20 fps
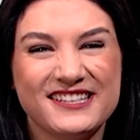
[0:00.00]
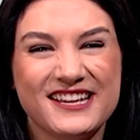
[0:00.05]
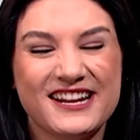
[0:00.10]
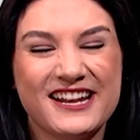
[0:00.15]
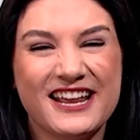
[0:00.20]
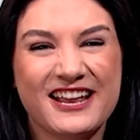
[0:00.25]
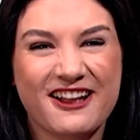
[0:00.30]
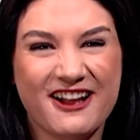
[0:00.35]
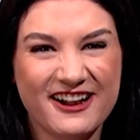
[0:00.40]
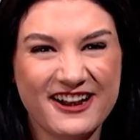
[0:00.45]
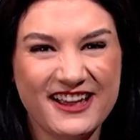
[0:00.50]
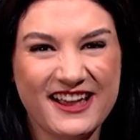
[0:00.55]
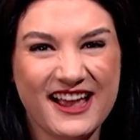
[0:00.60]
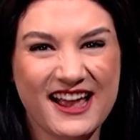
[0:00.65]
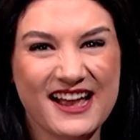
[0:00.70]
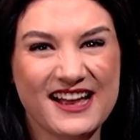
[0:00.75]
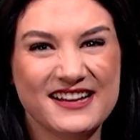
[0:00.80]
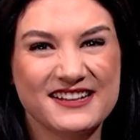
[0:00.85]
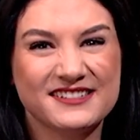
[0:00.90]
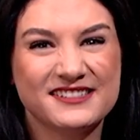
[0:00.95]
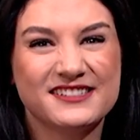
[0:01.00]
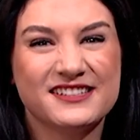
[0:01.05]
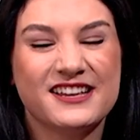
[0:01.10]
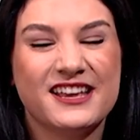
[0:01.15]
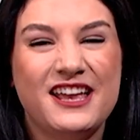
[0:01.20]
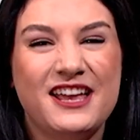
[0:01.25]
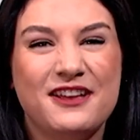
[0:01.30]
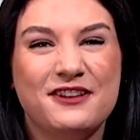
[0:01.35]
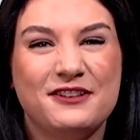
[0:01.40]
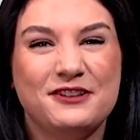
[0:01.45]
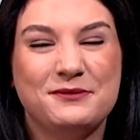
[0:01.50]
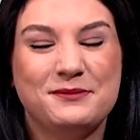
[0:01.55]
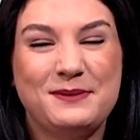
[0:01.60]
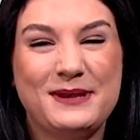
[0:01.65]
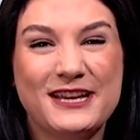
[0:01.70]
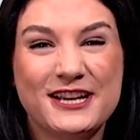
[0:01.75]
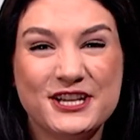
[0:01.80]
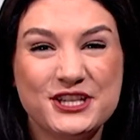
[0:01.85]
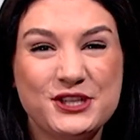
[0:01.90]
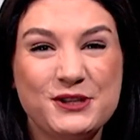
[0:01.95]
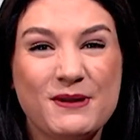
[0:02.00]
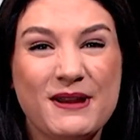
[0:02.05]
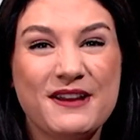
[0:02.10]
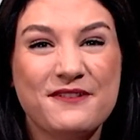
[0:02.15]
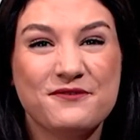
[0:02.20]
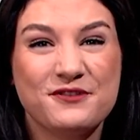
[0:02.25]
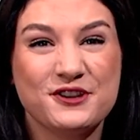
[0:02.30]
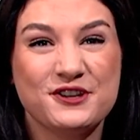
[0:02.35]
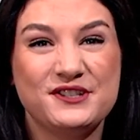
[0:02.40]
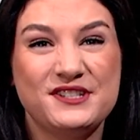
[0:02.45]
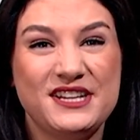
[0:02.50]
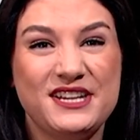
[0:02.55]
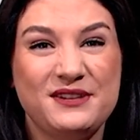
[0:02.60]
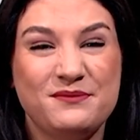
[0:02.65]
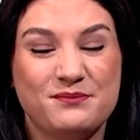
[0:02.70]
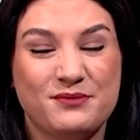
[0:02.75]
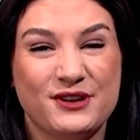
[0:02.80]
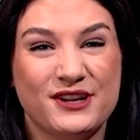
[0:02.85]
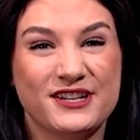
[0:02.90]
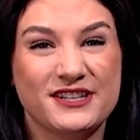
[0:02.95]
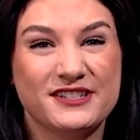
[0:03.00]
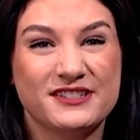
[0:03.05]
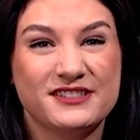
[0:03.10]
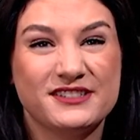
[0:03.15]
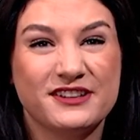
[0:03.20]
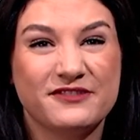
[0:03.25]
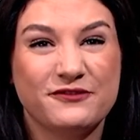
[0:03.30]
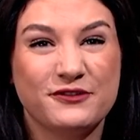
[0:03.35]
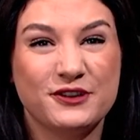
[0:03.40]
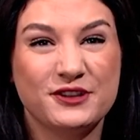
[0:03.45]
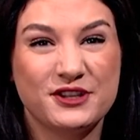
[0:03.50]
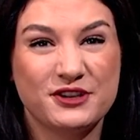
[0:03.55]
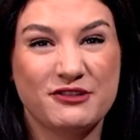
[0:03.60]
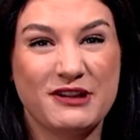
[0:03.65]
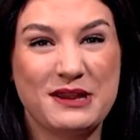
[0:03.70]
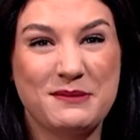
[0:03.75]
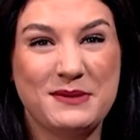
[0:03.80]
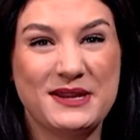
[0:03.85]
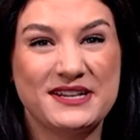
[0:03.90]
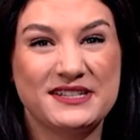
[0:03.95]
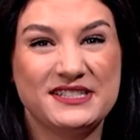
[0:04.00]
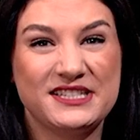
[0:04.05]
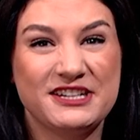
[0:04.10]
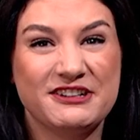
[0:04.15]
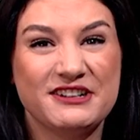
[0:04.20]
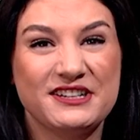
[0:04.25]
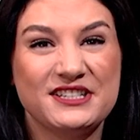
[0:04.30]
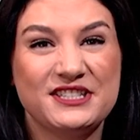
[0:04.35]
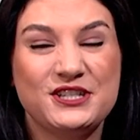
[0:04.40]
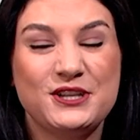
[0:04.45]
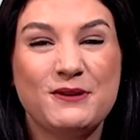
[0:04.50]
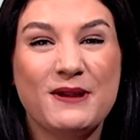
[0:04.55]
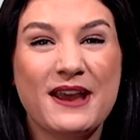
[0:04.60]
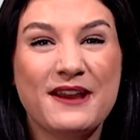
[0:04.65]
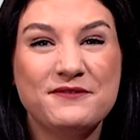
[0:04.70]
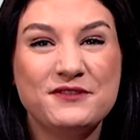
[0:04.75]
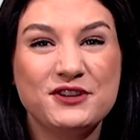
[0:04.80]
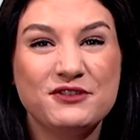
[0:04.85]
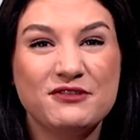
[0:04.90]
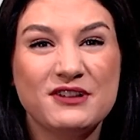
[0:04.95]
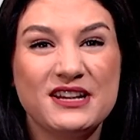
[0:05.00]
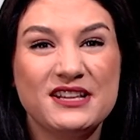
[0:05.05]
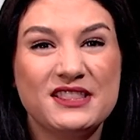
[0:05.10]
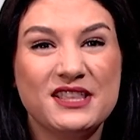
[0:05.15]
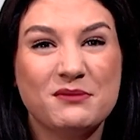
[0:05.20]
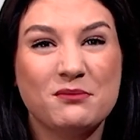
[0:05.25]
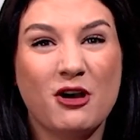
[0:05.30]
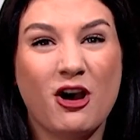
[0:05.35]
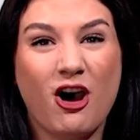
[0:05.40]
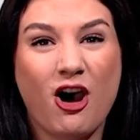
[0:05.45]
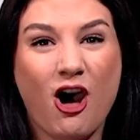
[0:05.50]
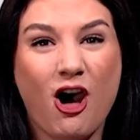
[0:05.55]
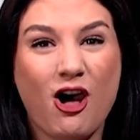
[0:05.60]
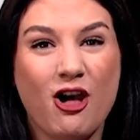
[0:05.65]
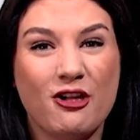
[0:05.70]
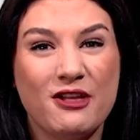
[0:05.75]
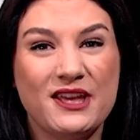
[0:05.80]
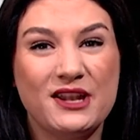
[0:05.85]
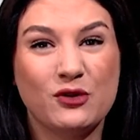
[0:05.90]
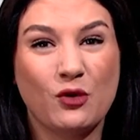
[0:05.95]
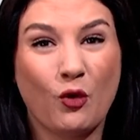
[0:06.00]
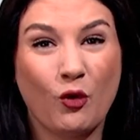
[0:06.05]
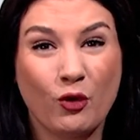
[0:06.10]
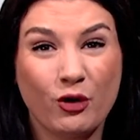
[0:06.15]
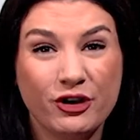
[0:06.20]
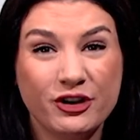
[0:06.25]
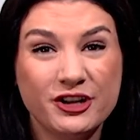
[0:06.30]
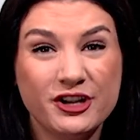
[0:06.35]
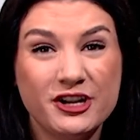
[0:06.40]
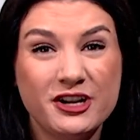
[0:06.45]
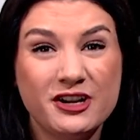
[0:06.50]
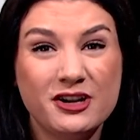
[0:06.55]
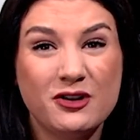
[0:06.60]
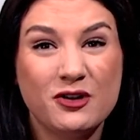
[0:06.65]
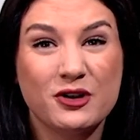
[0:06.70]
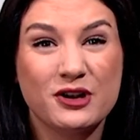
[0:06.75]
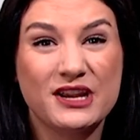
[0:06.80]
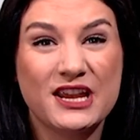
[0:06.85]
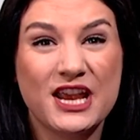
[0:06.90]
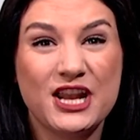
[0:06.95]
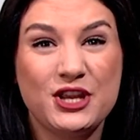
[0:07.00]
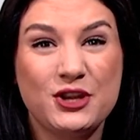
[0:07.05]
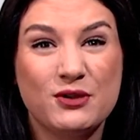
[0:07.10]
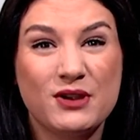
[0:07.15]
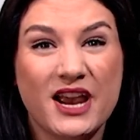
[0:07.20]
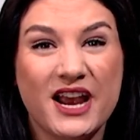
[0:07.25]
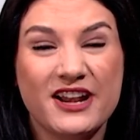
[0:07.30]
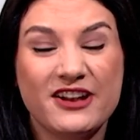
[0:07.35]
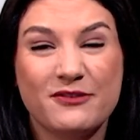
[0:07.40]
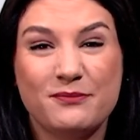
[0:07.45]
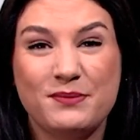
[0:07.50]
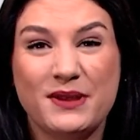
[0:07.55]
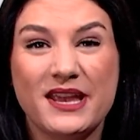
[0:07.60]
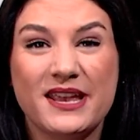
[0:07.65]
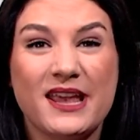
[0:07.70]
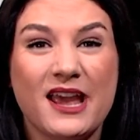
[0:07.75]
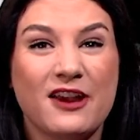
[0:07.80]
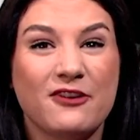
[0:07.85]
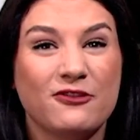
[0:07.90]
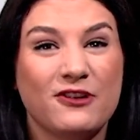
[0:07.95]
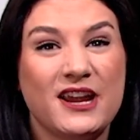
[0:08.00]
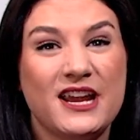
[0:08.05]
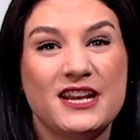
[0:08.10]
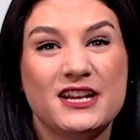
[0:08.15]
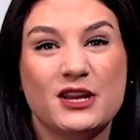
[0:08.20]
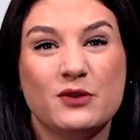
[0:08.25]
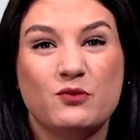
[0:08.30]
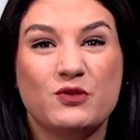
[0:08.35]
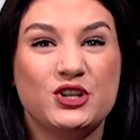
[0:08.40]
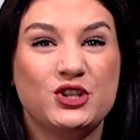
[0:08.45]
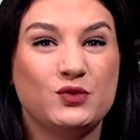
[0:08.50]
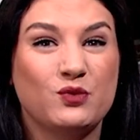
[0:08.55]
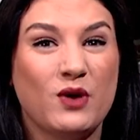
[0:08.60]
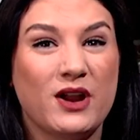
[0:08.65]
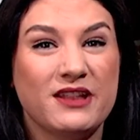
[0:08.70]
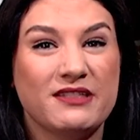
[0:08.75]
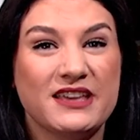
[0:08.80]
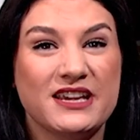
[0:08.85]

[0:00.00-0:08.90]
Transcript: And I got to ask because you have 13 books for the Gray Man series, do you have to read them all in order or can you kind of pick at random which one?